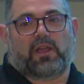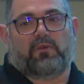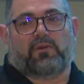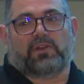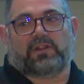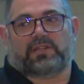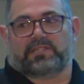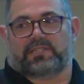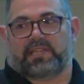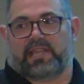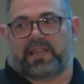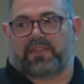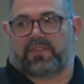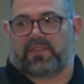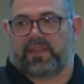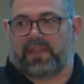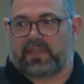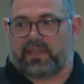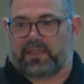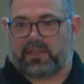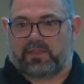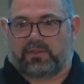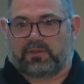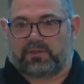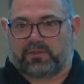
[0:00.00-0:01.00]
want to say
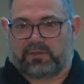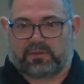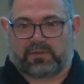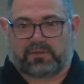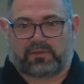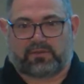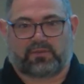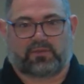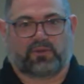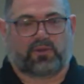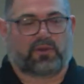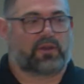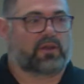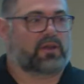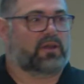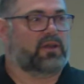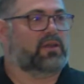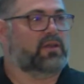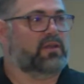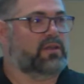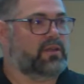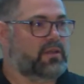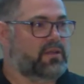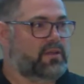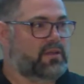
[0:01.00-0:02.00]
thank you for
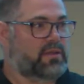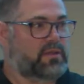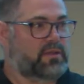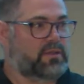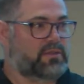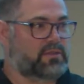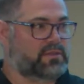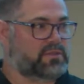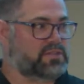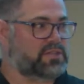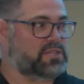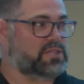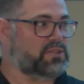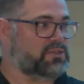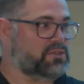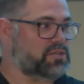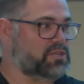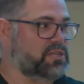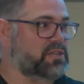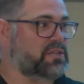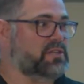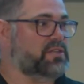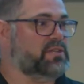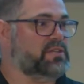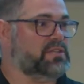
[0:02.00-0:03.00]
the
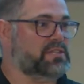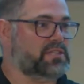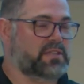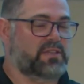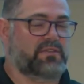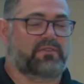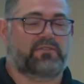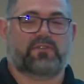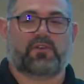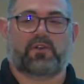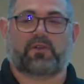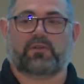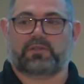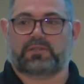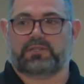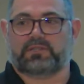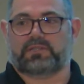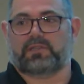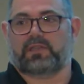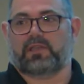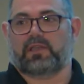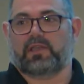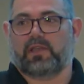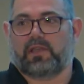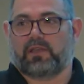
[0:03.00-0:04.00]
CUGC
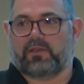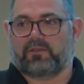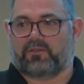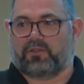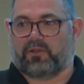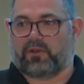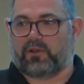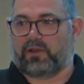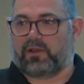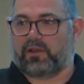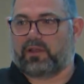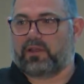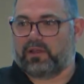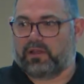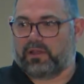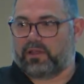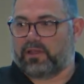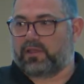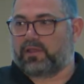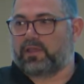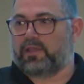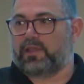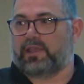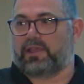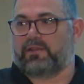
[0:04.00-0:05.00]
folks for
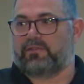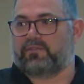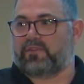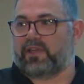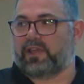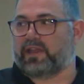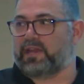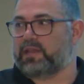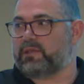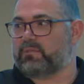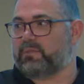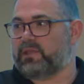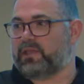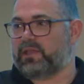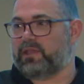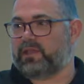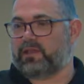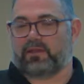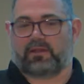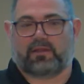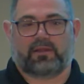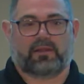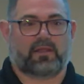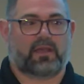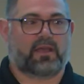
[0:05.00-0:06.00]
inviting me
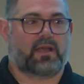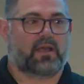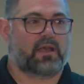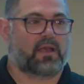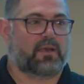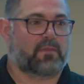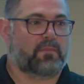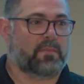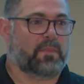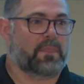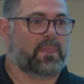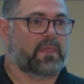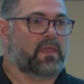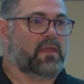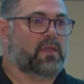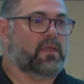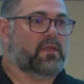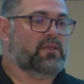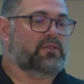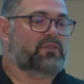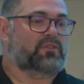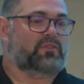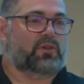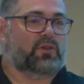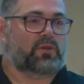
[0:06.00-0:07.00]
here.
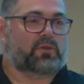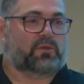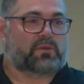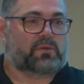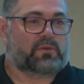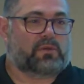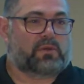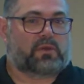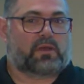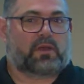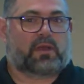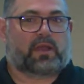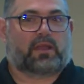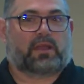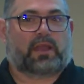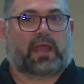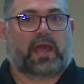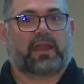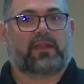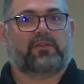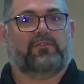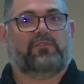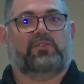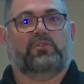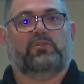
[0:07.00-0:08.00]
So a
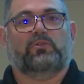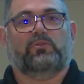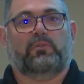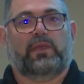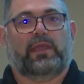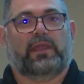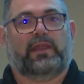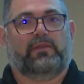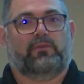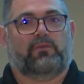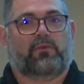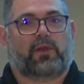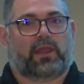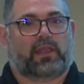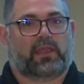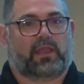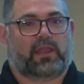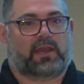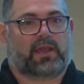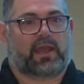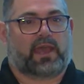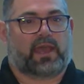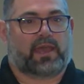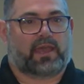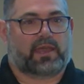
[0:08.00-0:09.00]
lot of you may
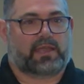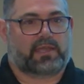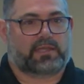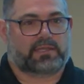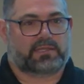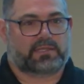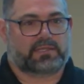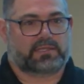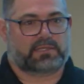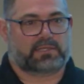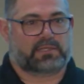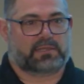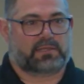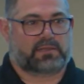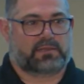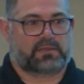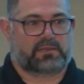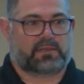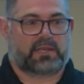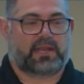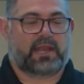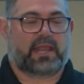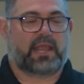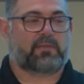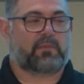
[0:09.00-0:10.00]
recognize
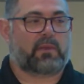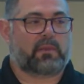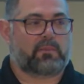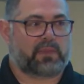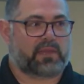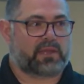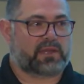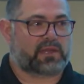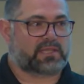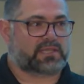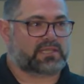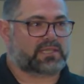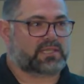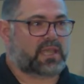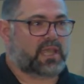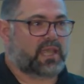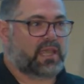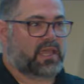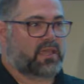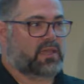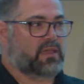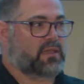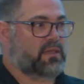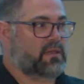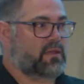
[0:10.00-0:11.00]
the name I'm going to
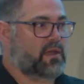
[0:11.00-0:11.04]
say,